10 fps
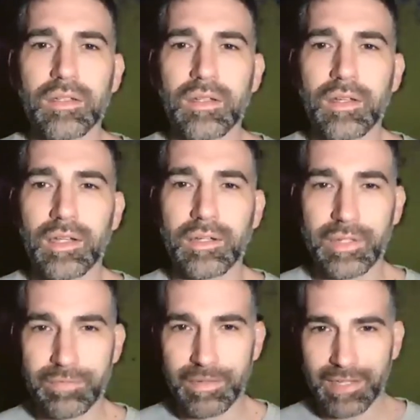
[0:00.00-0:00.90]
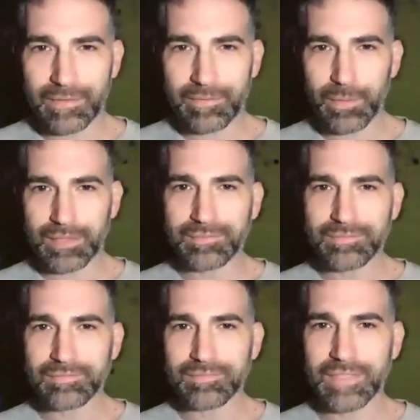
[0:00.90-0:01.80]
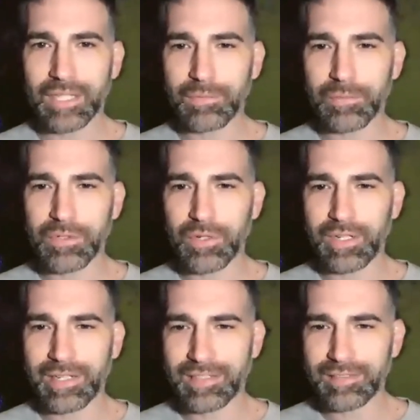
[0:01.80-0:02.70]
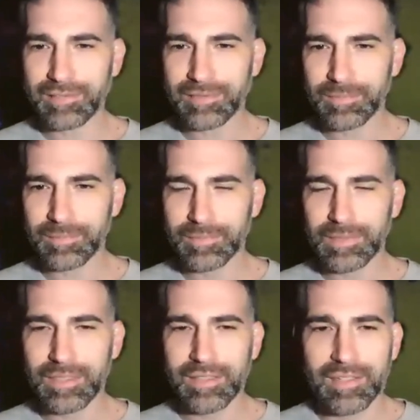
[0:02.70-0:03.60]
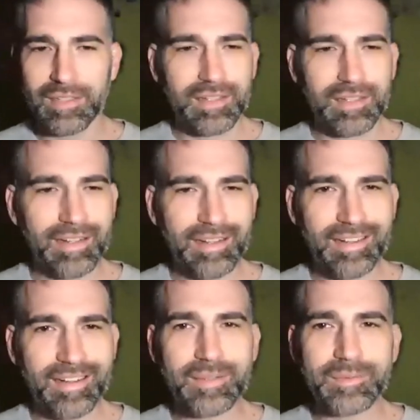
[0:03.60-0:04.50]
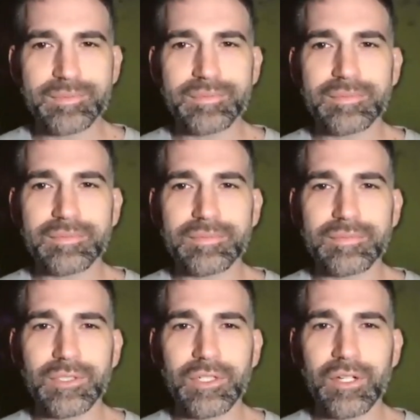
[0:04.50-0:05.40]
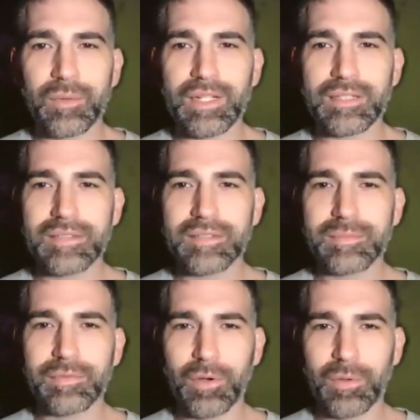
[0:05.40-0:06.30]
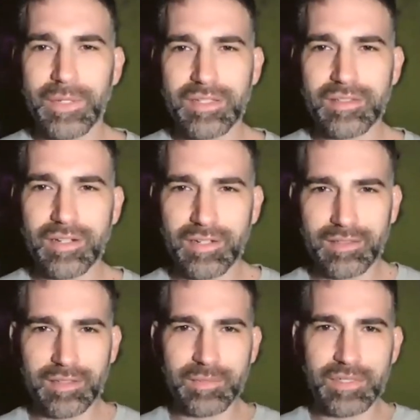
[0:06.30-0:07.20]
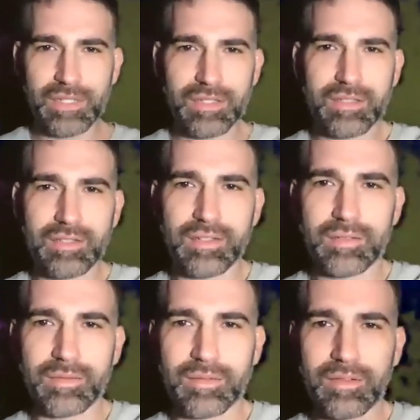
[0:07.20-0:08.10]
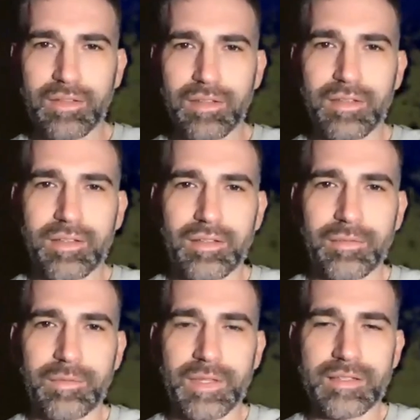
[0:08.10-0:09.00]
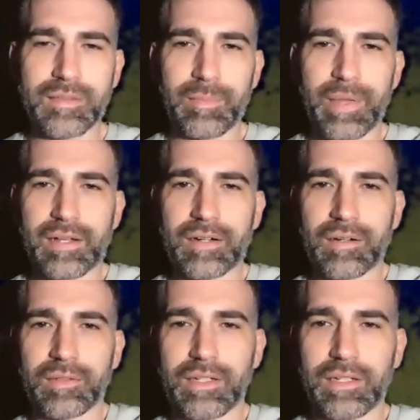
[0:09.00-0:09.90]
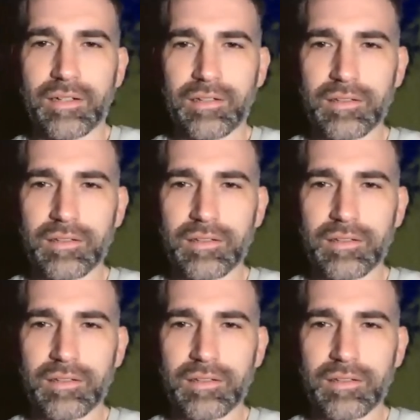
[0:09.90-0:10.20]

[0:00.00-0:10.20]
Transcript: Good evening, everyone. Thank you for joining in. Um, you know what? Before we start, let me just fix the background a little.